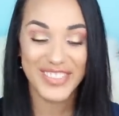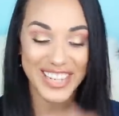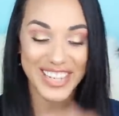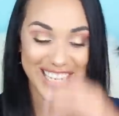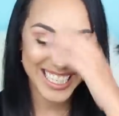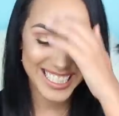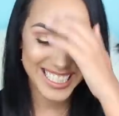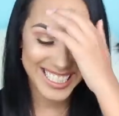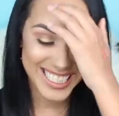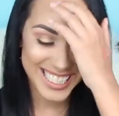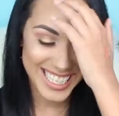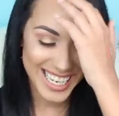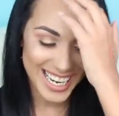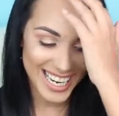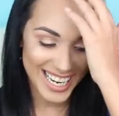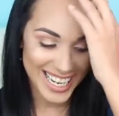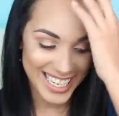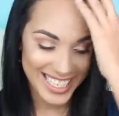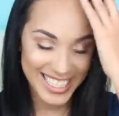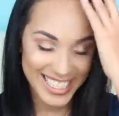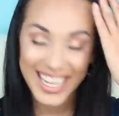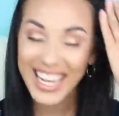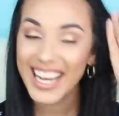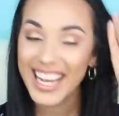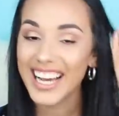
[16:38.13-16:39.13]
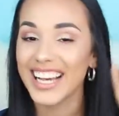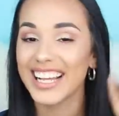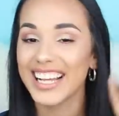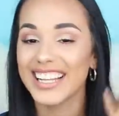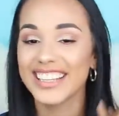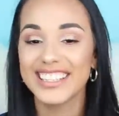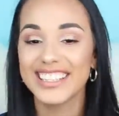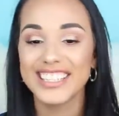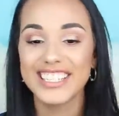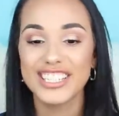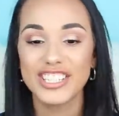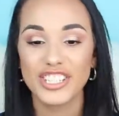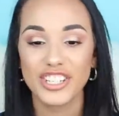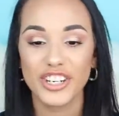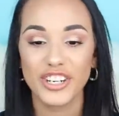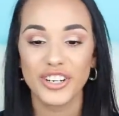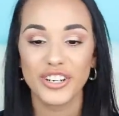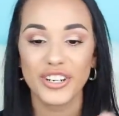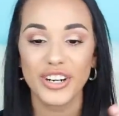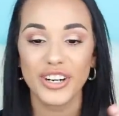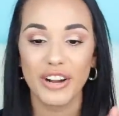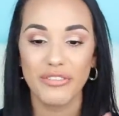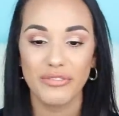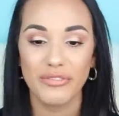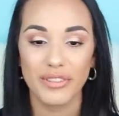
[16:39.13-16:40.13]
But yeah, this
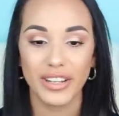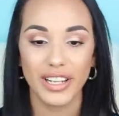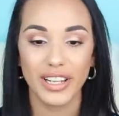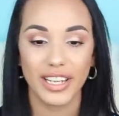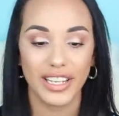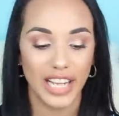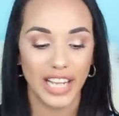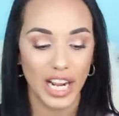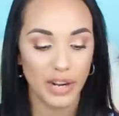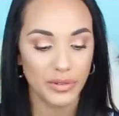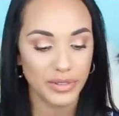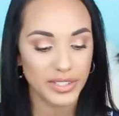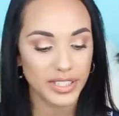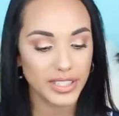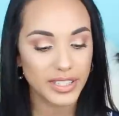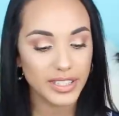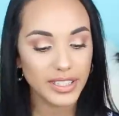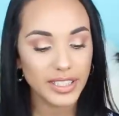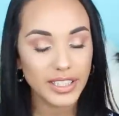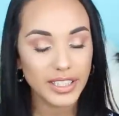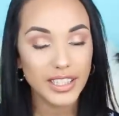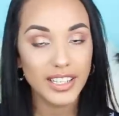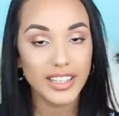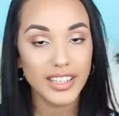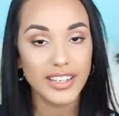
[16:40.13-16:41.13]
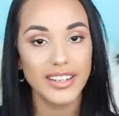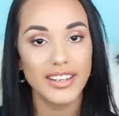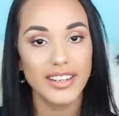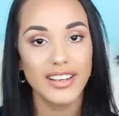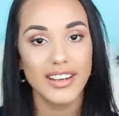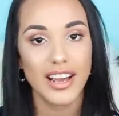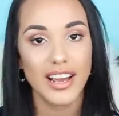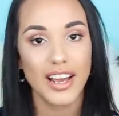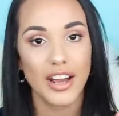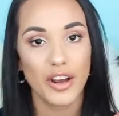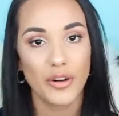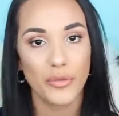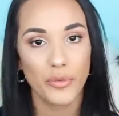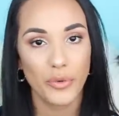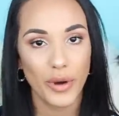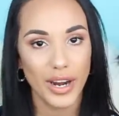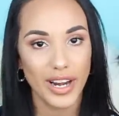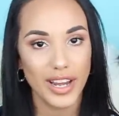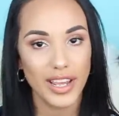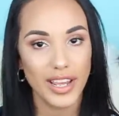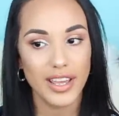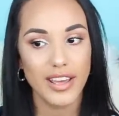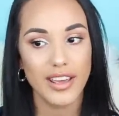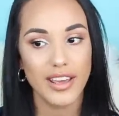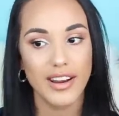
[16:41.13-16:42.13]
year I feel like I was good.
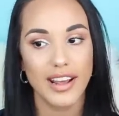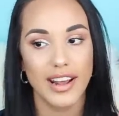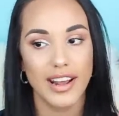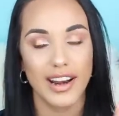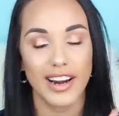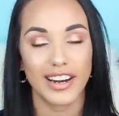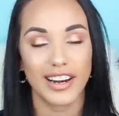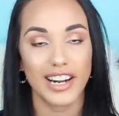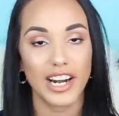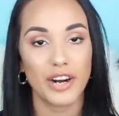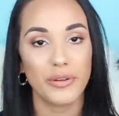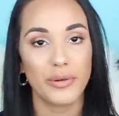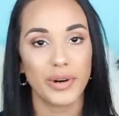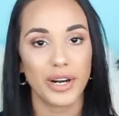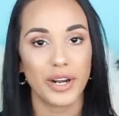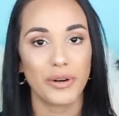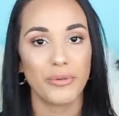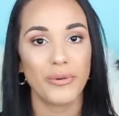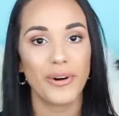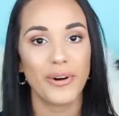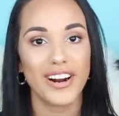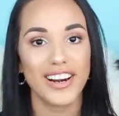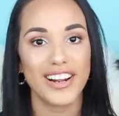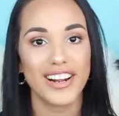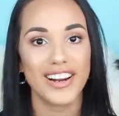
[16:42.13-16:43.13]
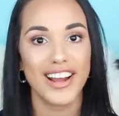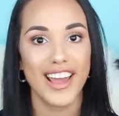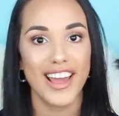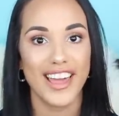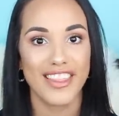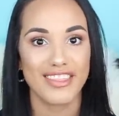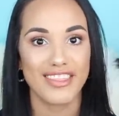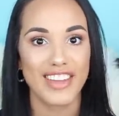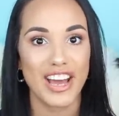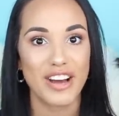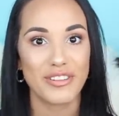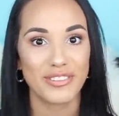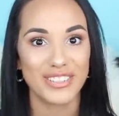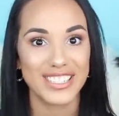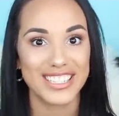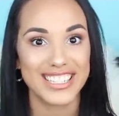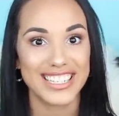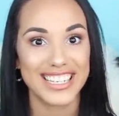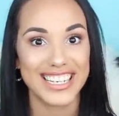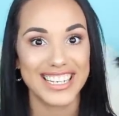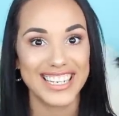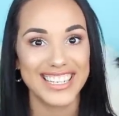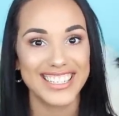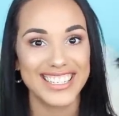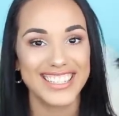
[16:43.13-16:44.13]
Went in and I got what I wanted and that was
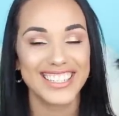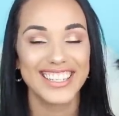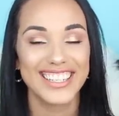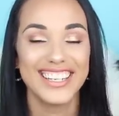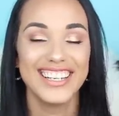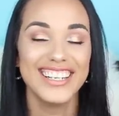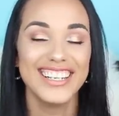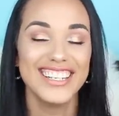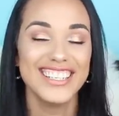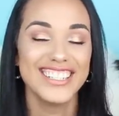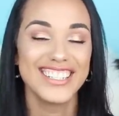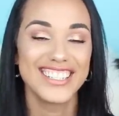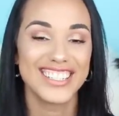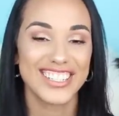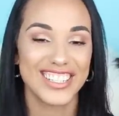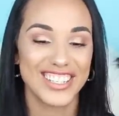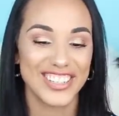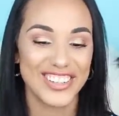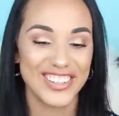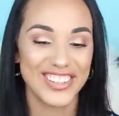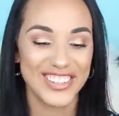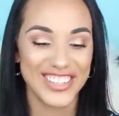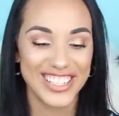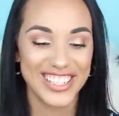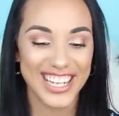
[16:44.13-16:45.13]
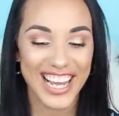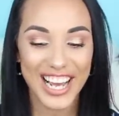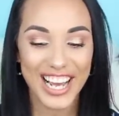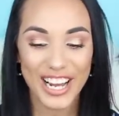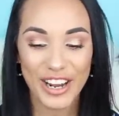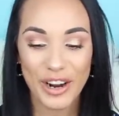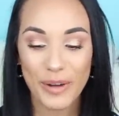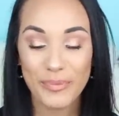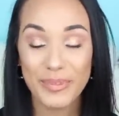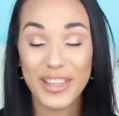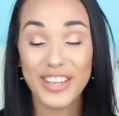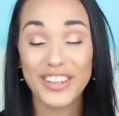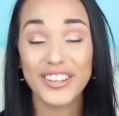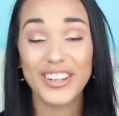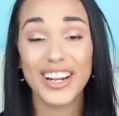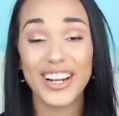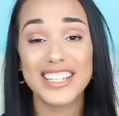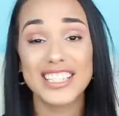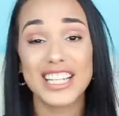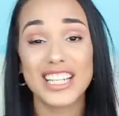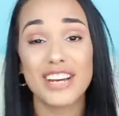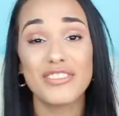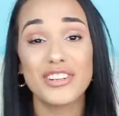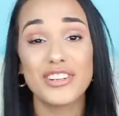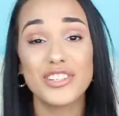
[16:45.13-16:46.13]
it. So yeah, I hope that you
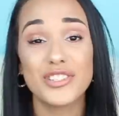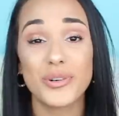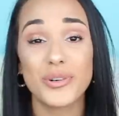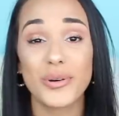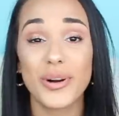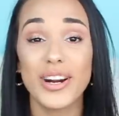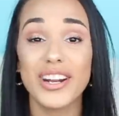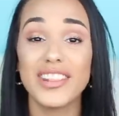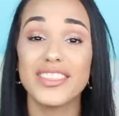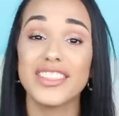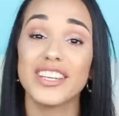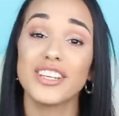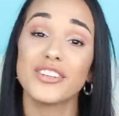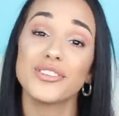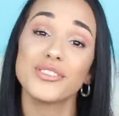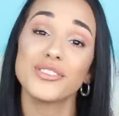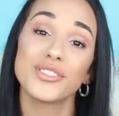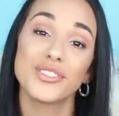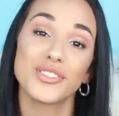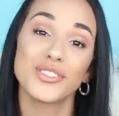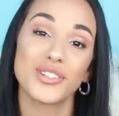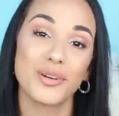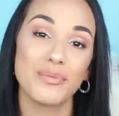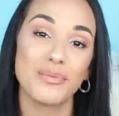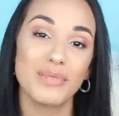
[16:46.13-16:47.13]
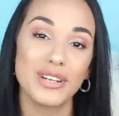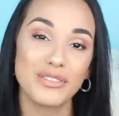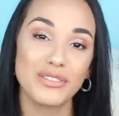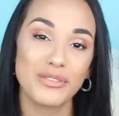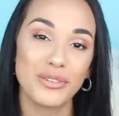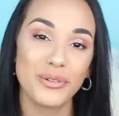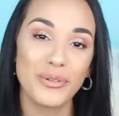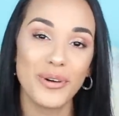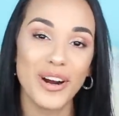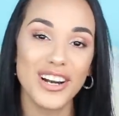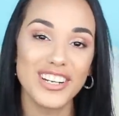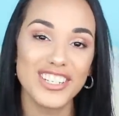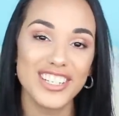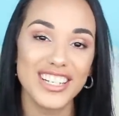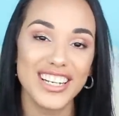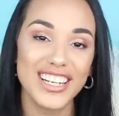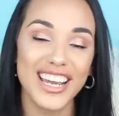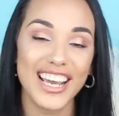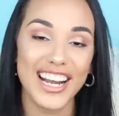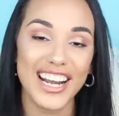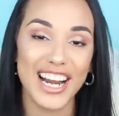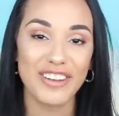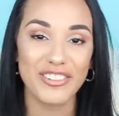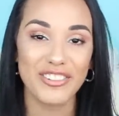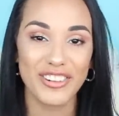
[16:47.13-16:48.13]
guys have enjoyed. Thank you so much for
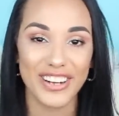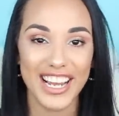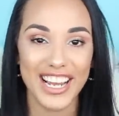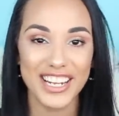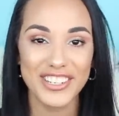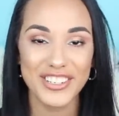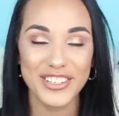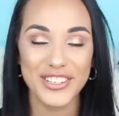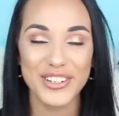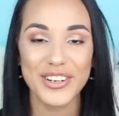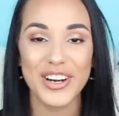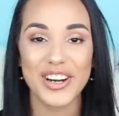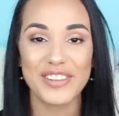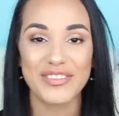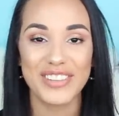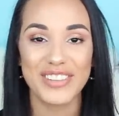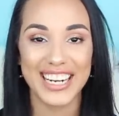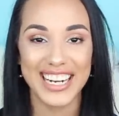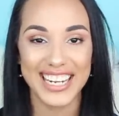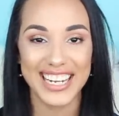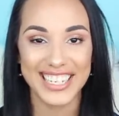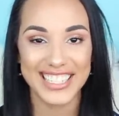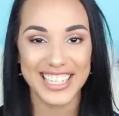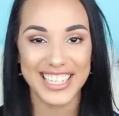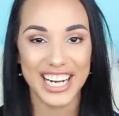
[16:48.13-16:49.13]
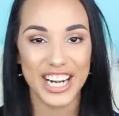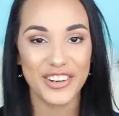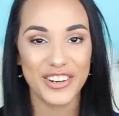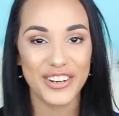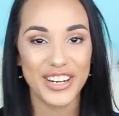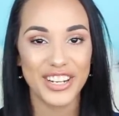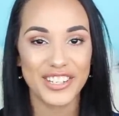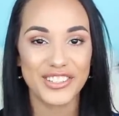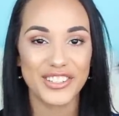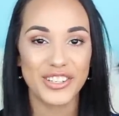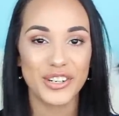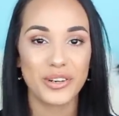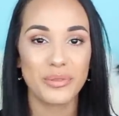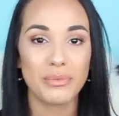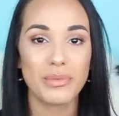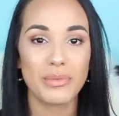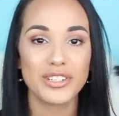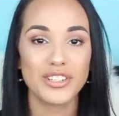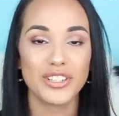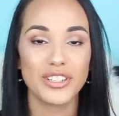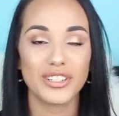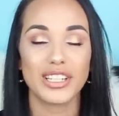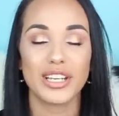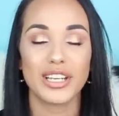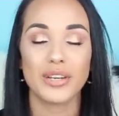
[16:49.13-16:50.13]
watching and I will catch you on my next diary entry. Un
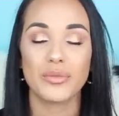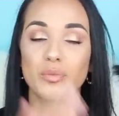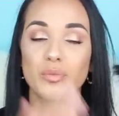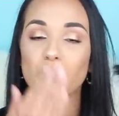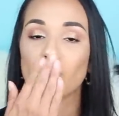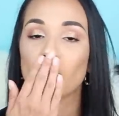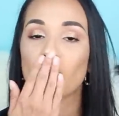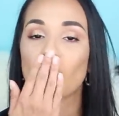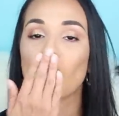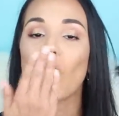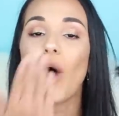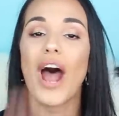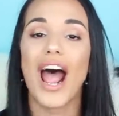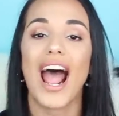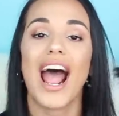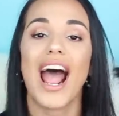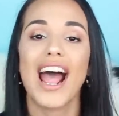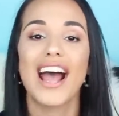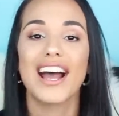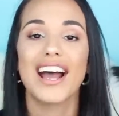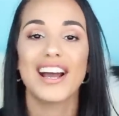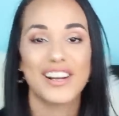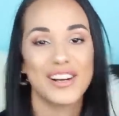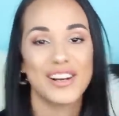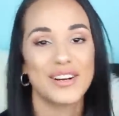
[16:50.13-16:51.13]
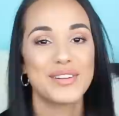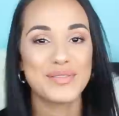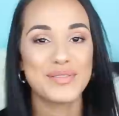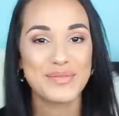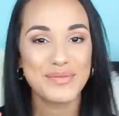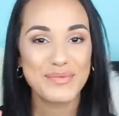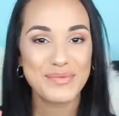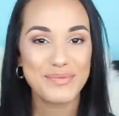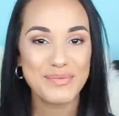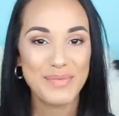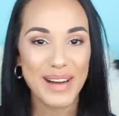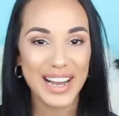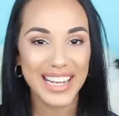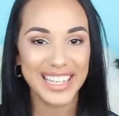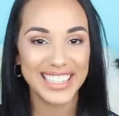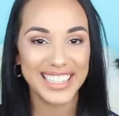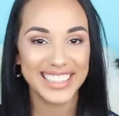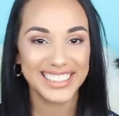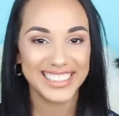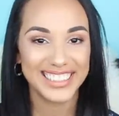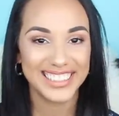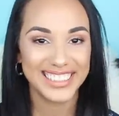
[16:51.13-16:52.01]
besote. Bye.